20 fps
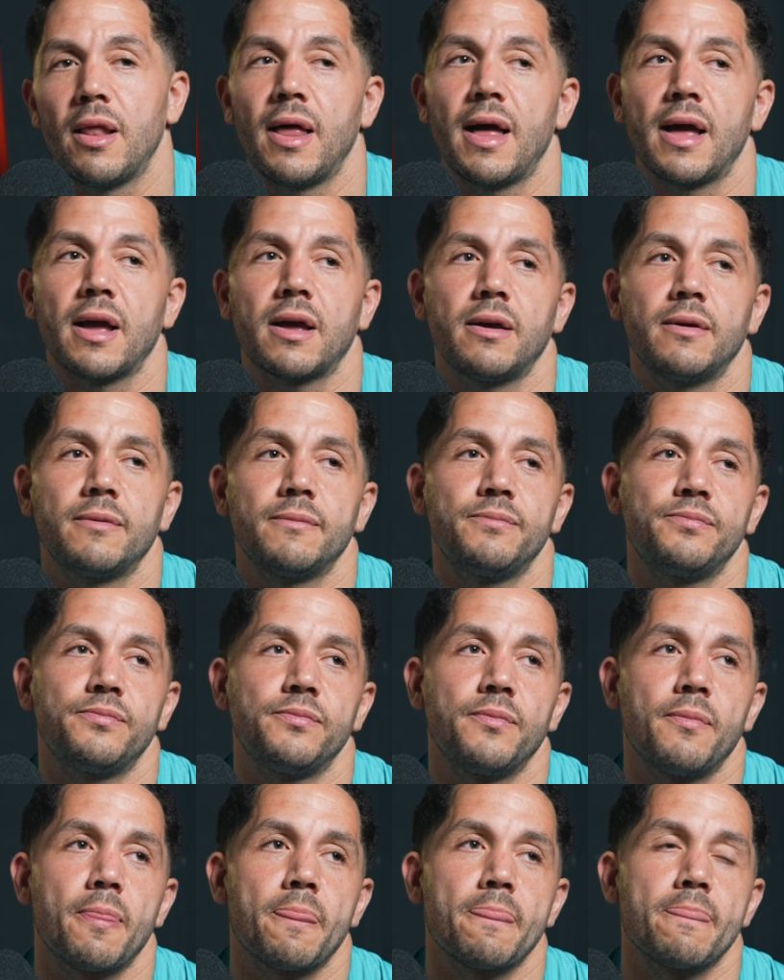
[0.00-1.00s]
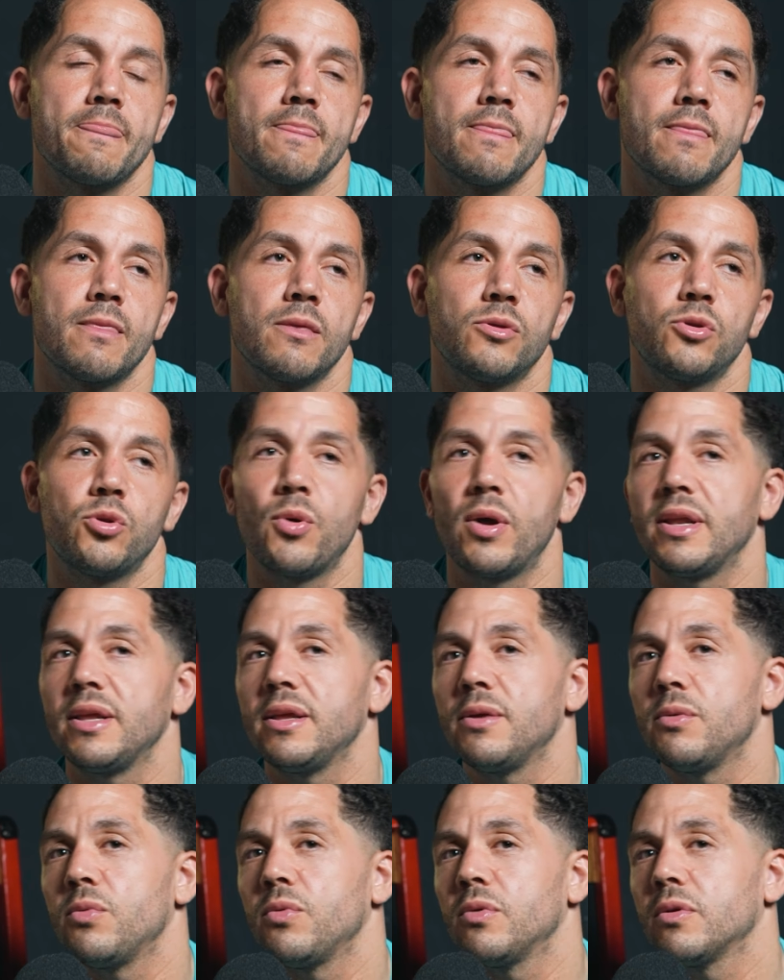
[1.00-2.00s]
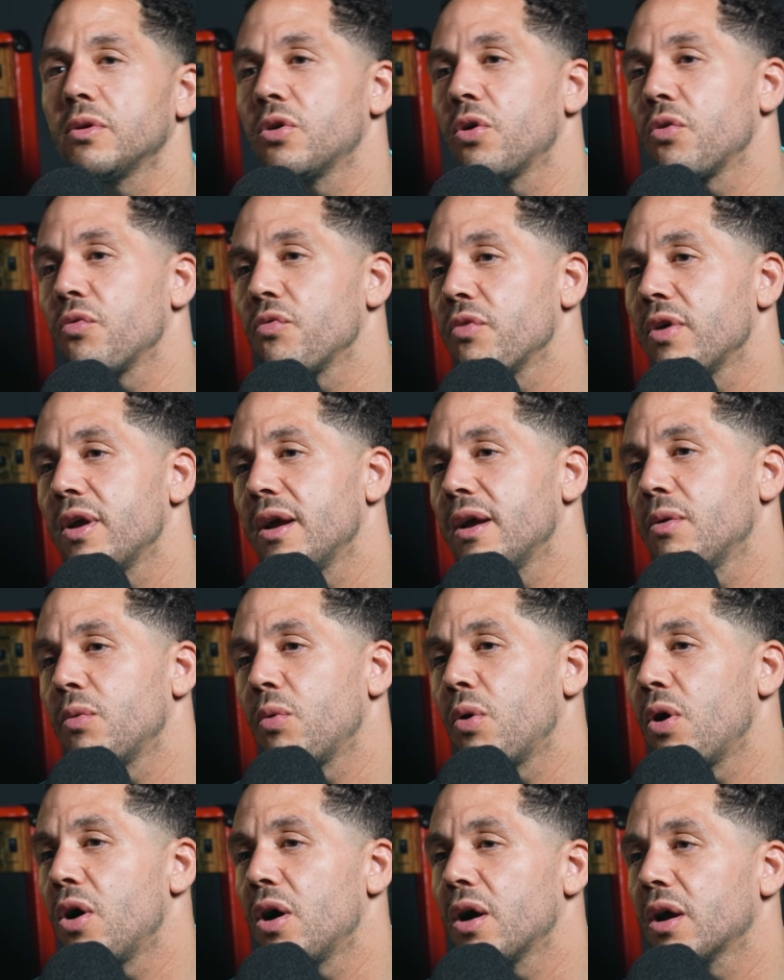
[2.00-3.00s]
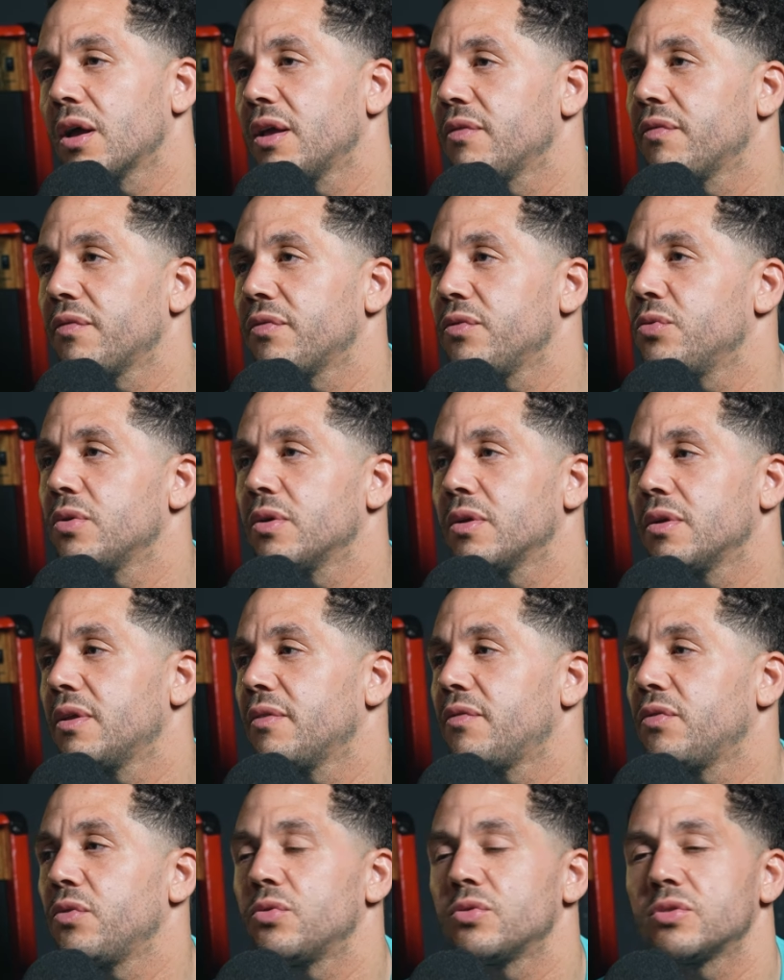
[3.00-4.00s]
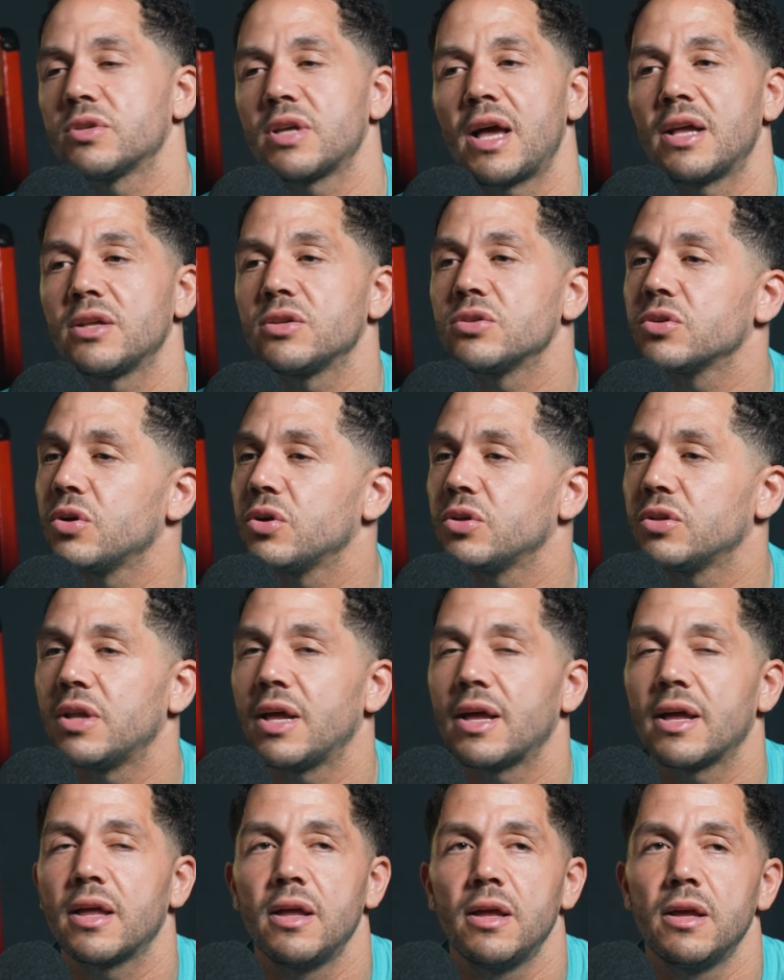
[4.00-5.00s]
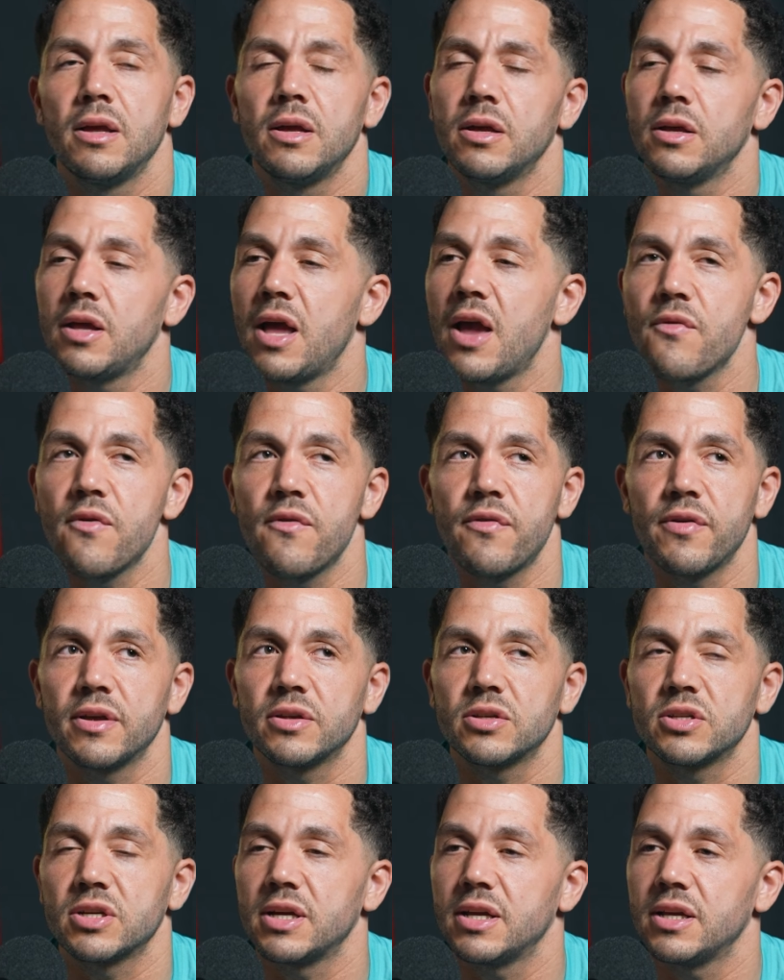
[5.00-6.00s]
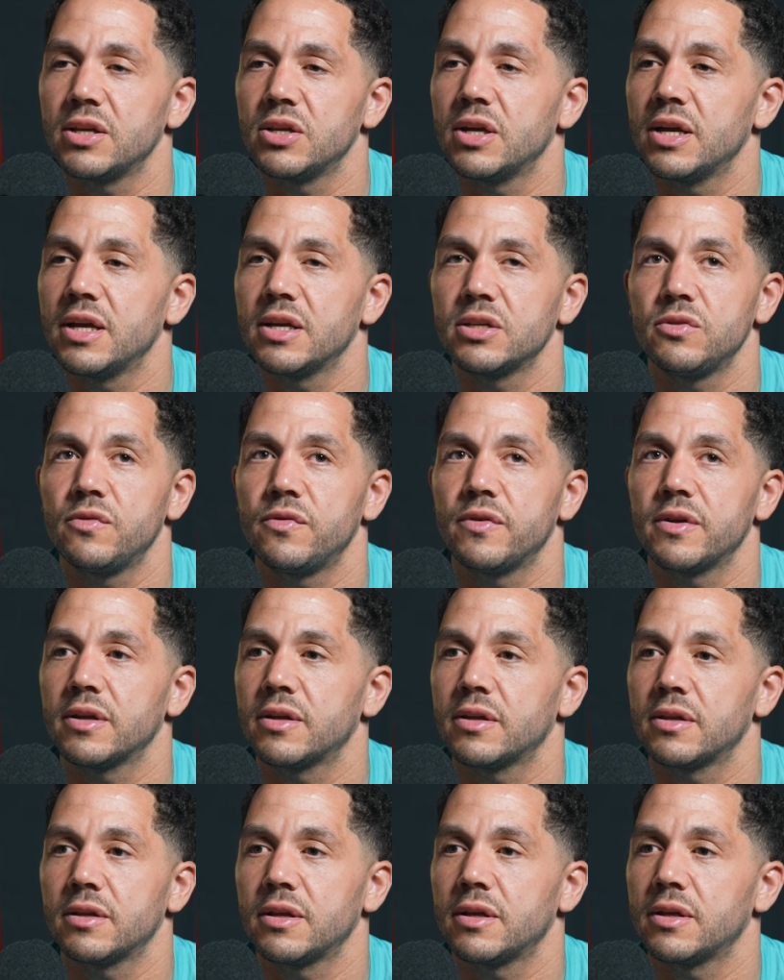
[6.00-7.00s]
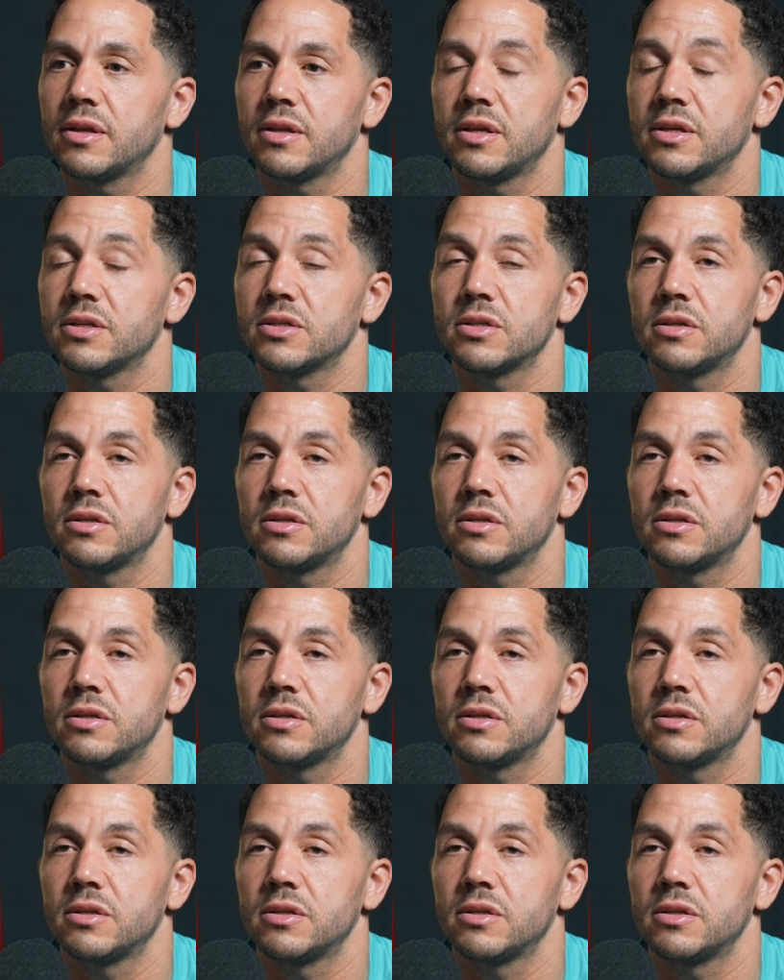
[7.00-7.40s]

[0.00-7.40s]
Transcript: like, do any career work if you was hands-on. Like, everything changing in your head, you think that